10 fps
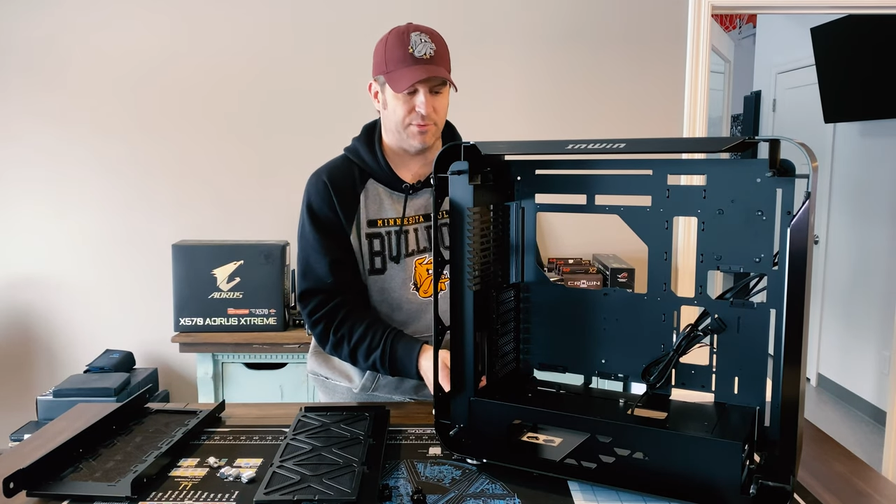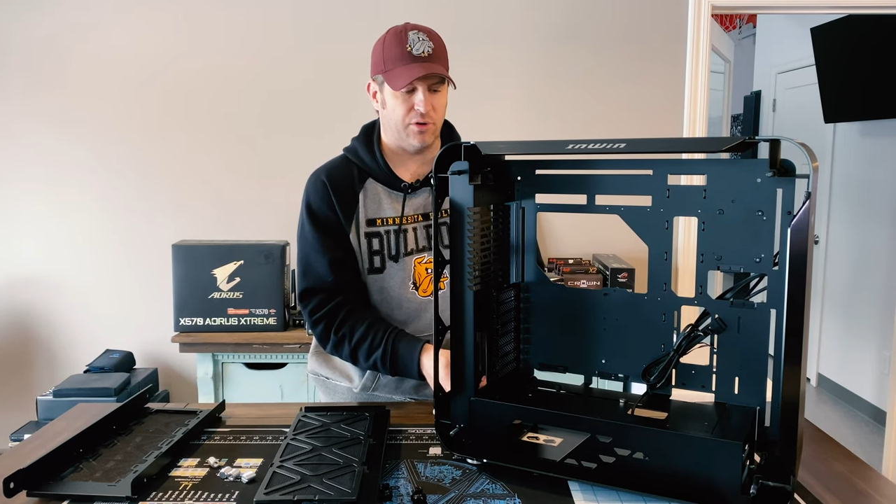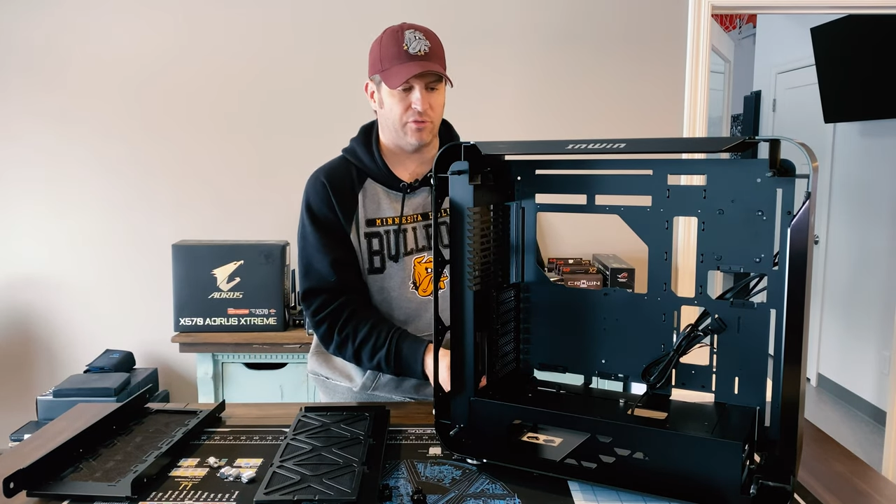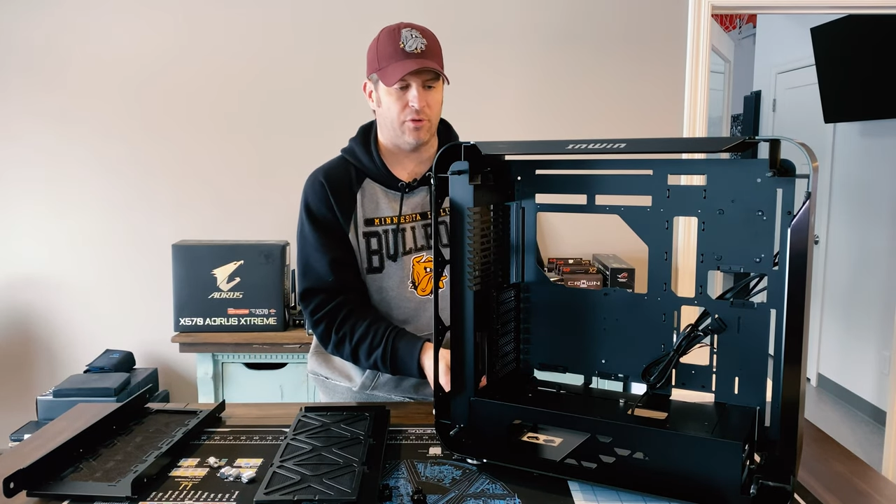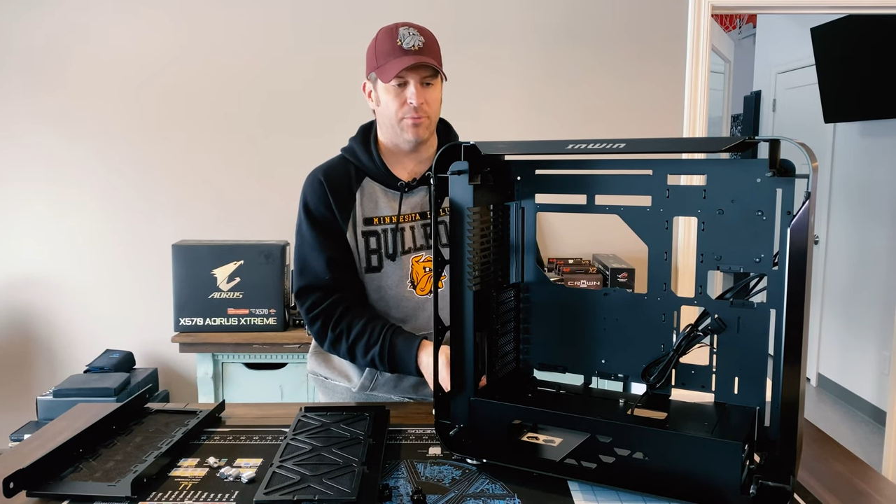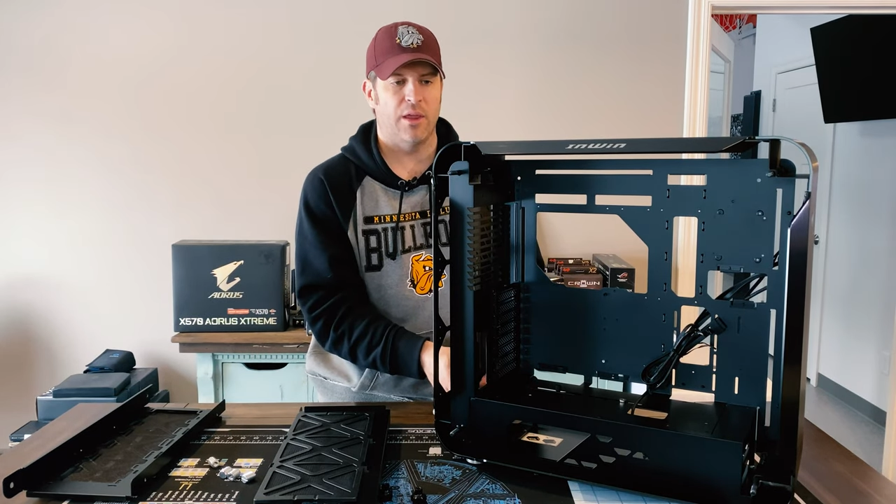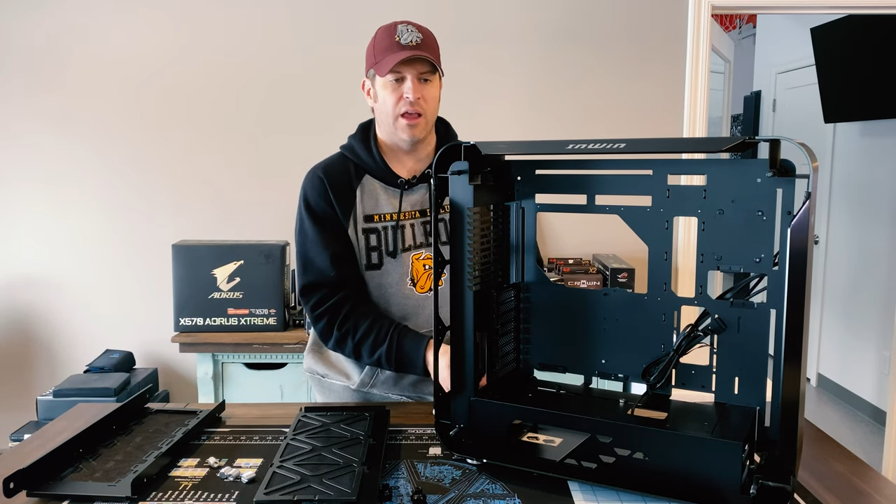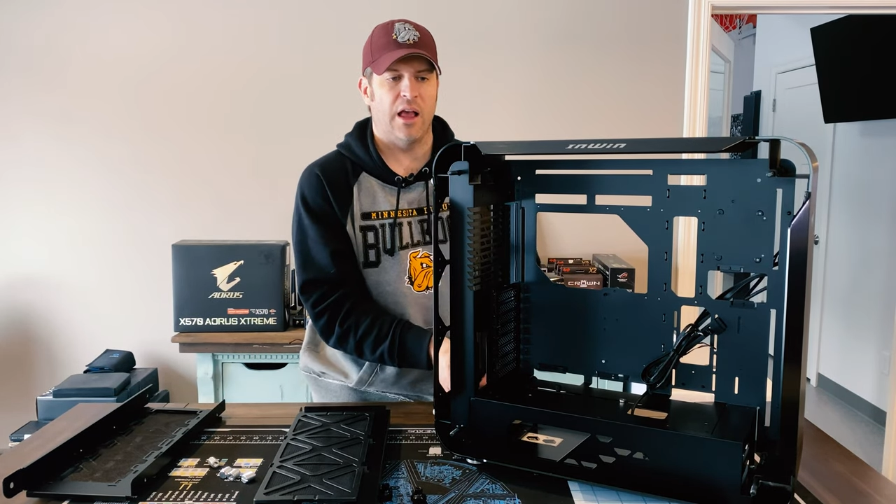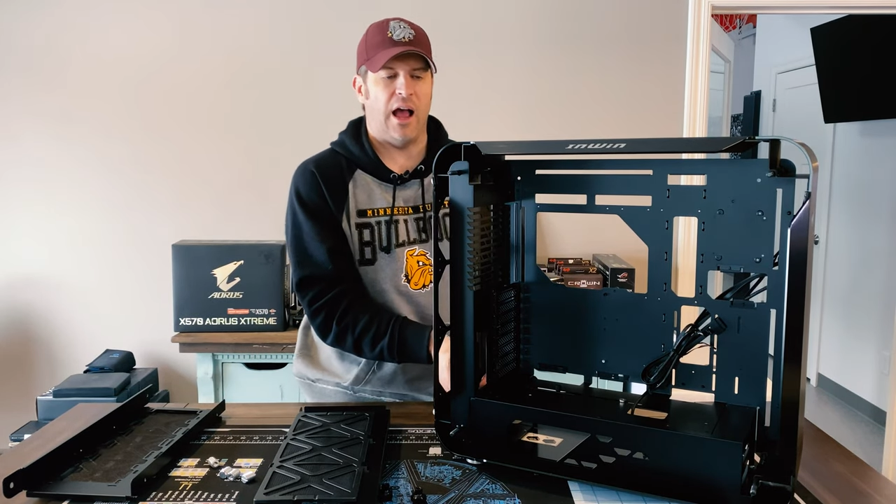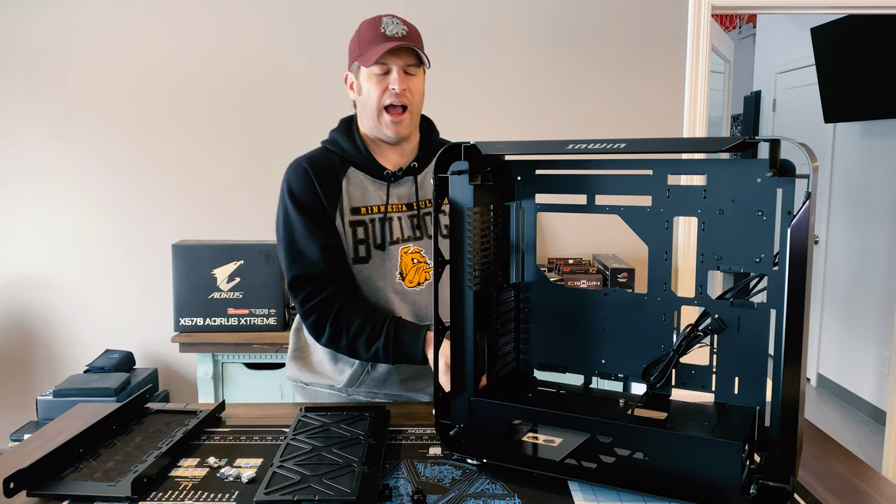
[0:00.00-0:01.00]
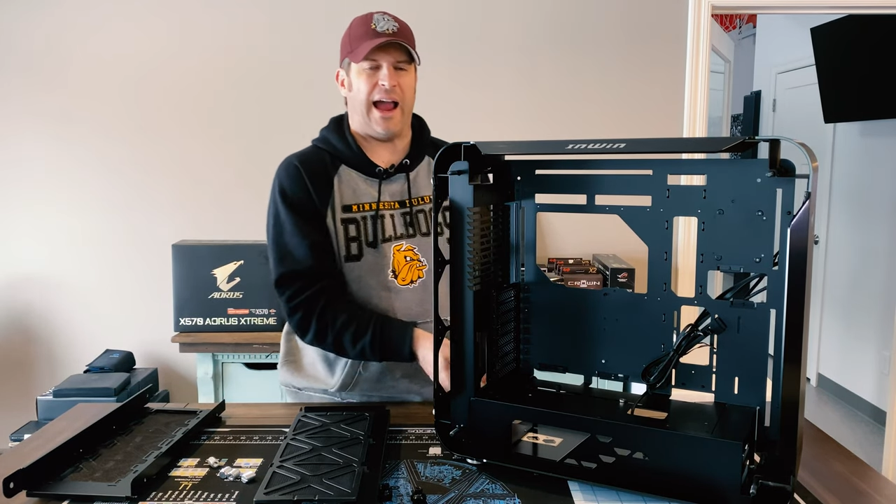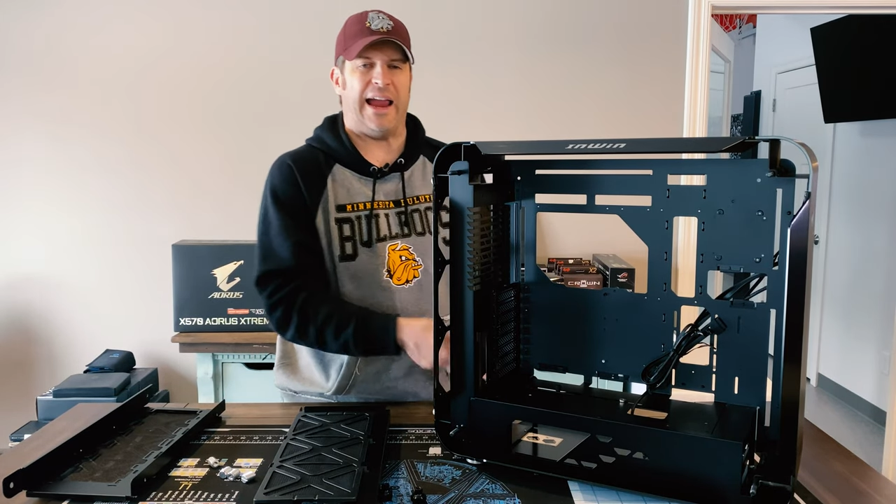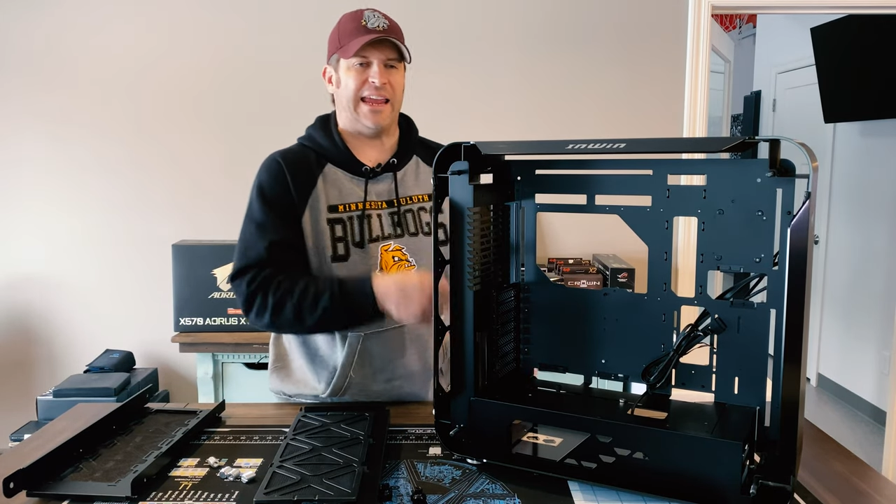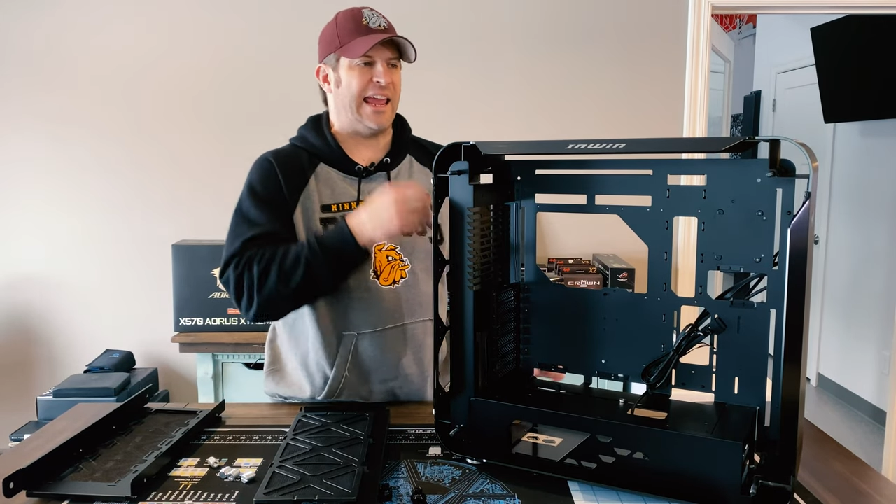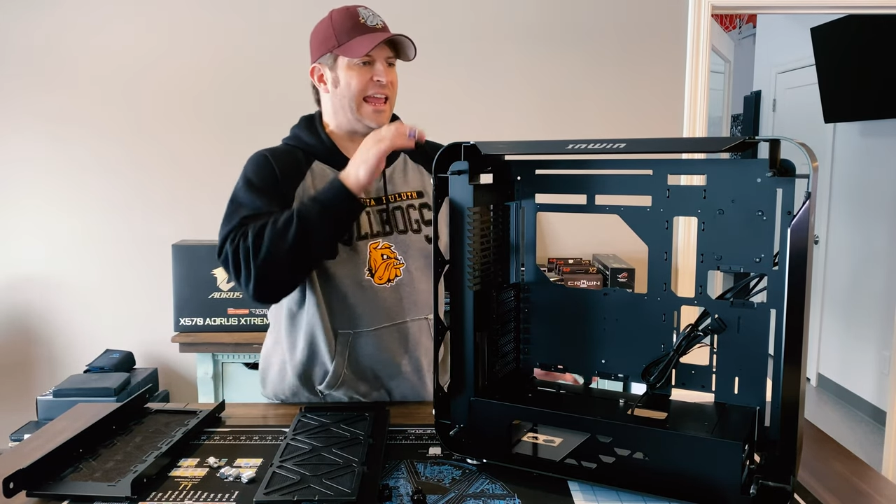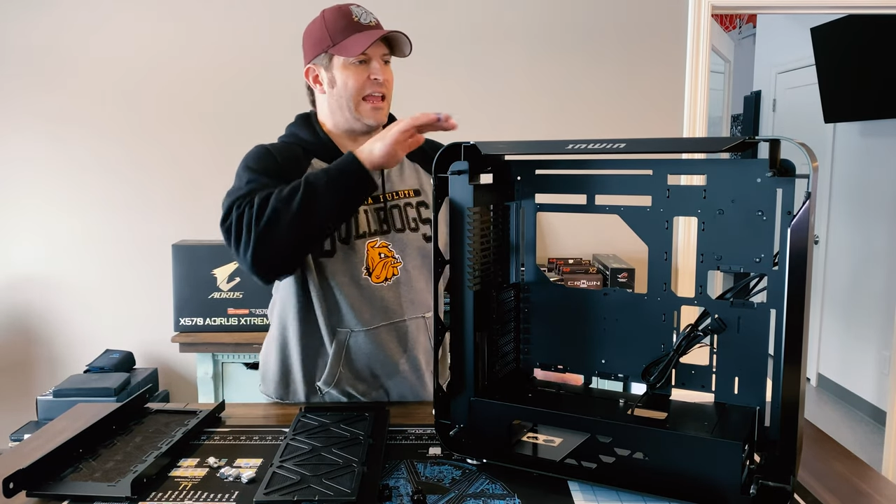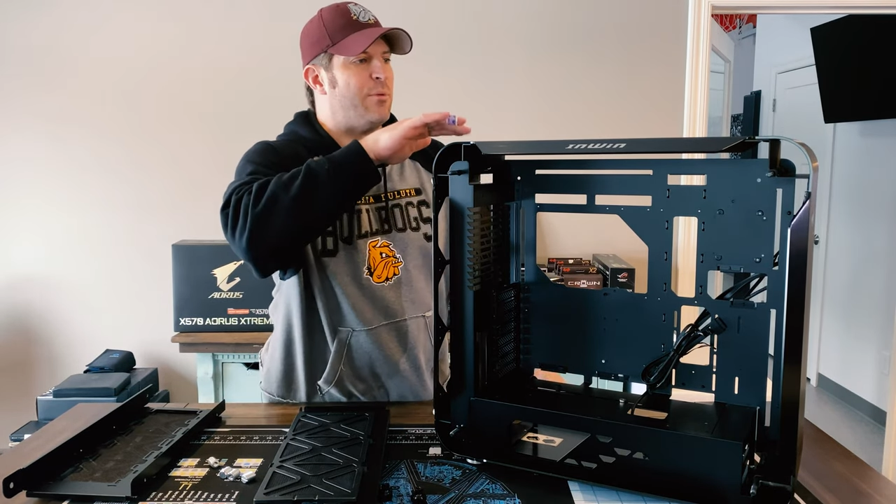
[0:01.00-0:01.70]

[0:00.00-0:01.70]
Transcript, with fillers: beautiful. I hate